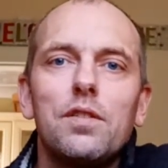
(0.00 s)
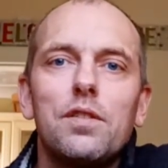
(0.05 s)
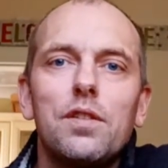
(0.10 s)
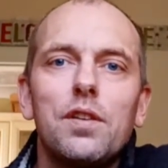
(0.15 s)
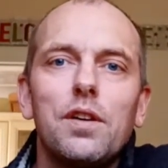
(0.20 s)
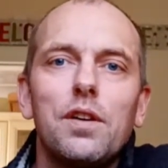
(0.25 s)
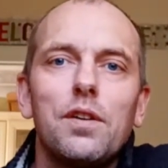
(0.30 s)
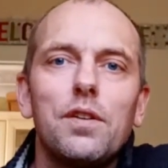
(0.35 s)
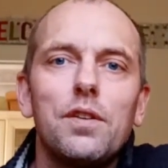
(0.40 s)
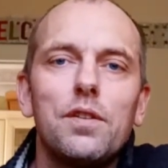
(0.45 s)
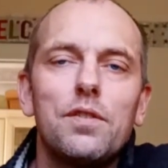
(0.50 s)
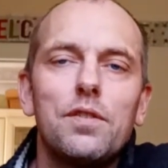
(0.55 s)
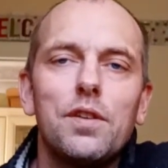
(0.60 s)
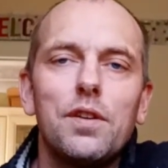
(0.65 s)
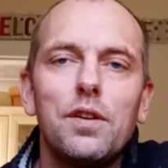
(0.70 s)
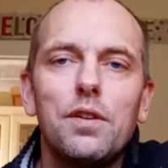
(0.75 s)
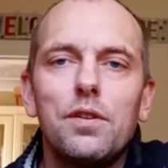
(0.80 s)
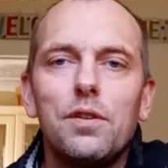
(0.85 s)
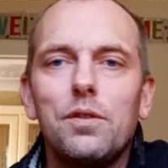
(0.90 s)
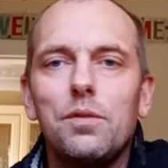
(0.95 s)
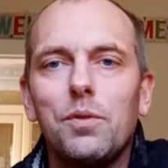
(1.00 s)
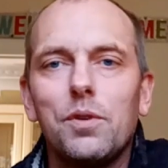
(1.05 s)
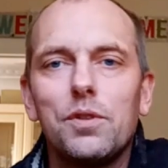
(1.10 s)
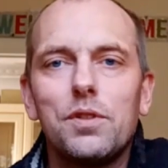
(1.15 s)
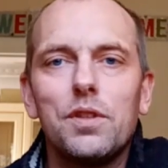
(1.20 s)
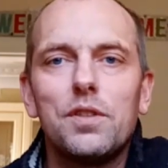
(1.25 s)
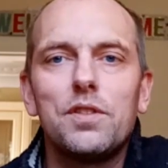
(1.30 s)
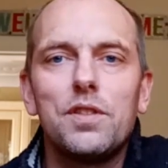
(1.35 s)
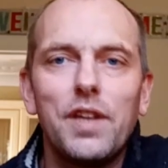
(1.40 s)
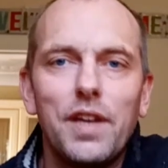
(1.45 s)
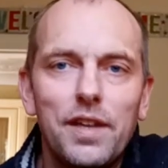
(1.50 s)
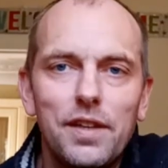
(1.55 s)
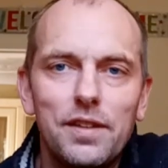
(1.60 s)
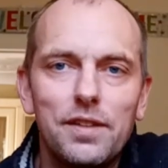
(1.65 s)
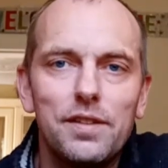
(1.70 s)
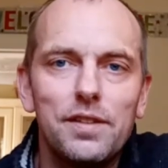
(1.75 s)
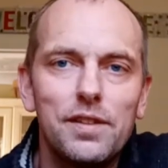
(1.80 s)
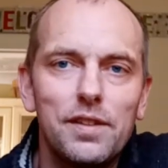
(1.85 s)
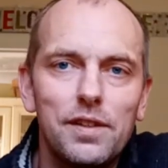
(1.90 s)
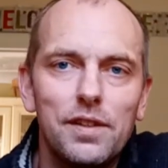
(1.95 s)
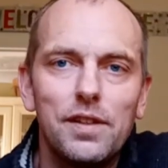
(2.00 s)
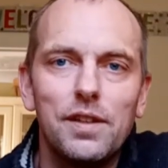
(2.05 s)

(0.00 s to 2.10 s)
tell you what to send.